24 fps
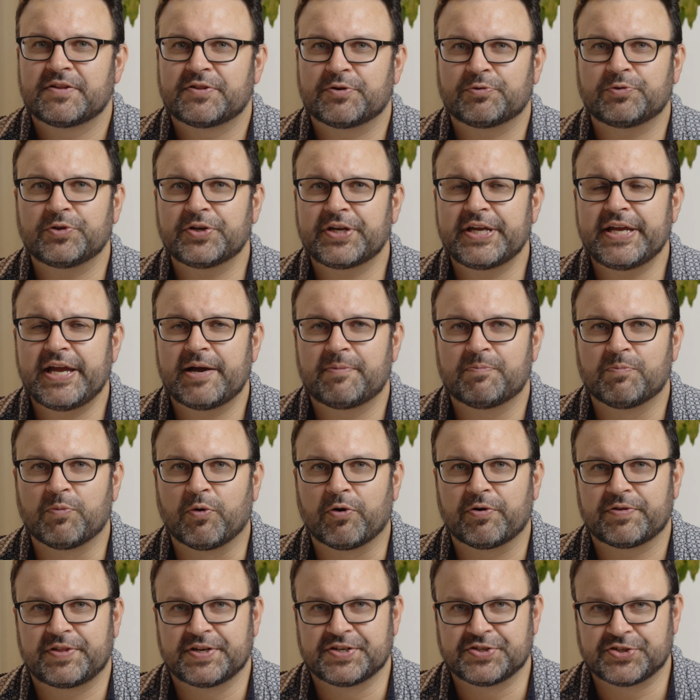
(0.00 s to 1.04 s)
They're looking at
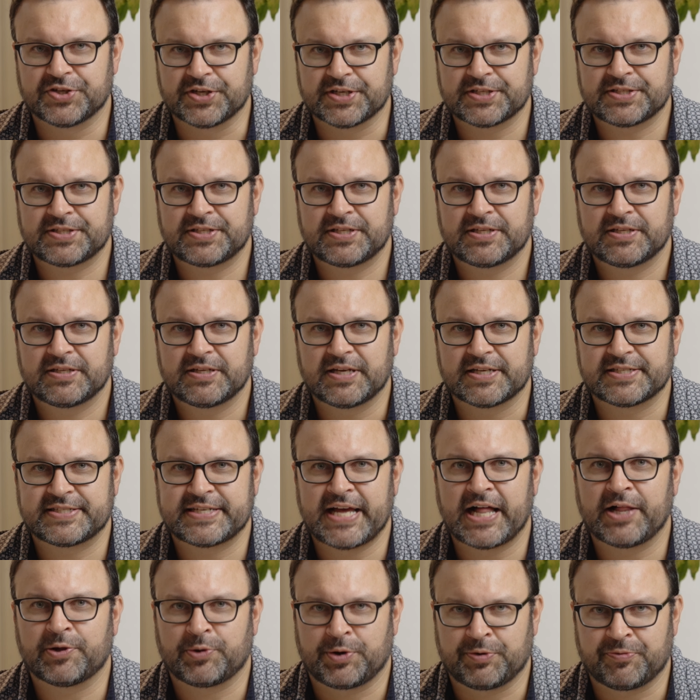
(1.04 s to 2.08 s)
more than just a
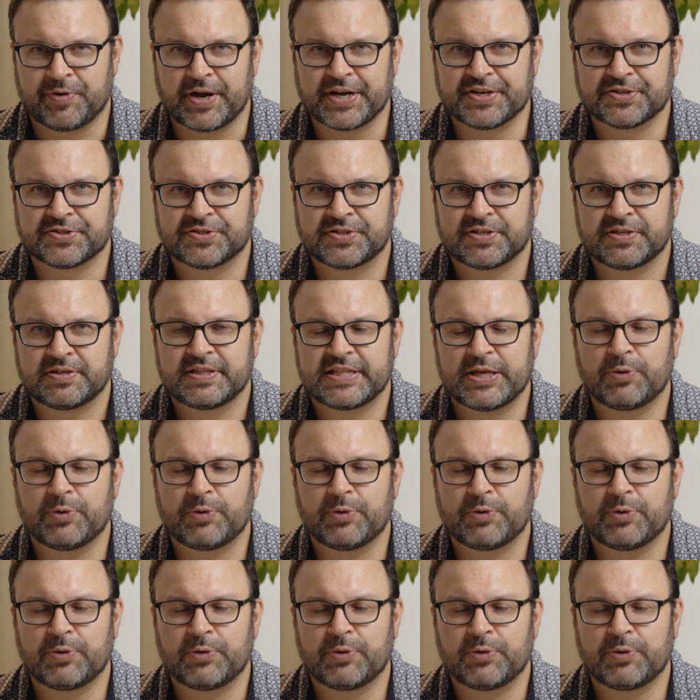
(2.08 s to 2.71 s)
salary range.